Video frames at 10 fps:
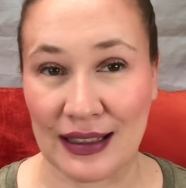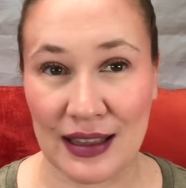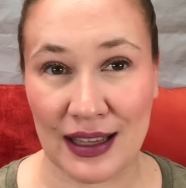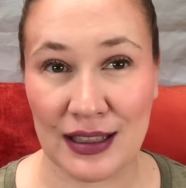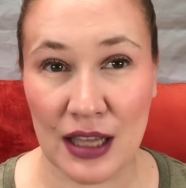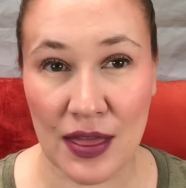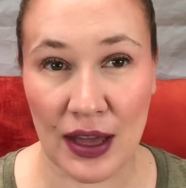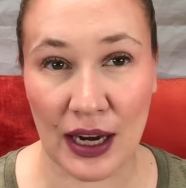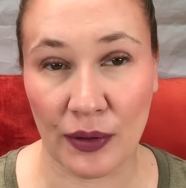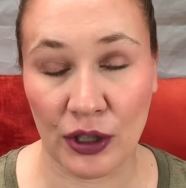things
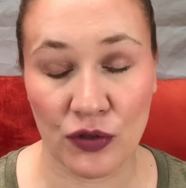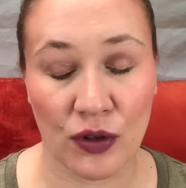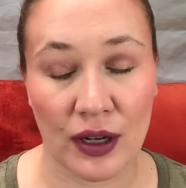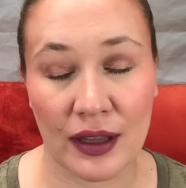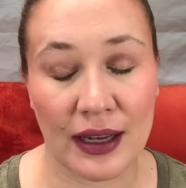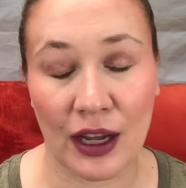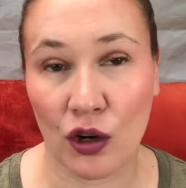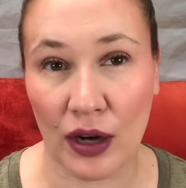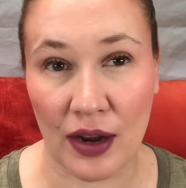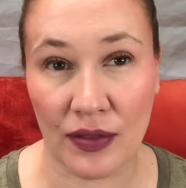that I reach for that I
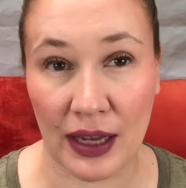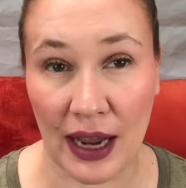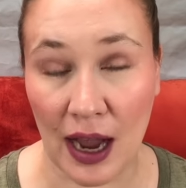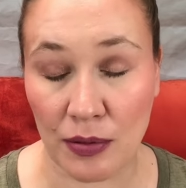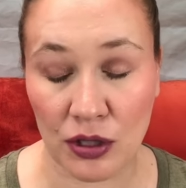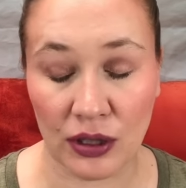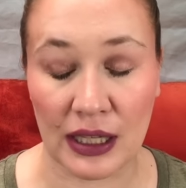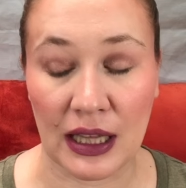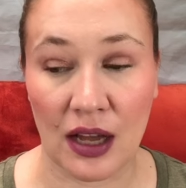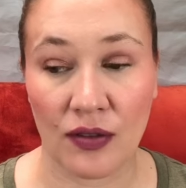crave that I absolutely
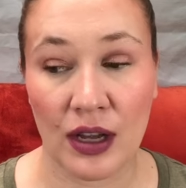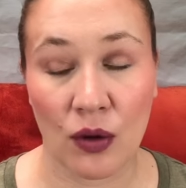love.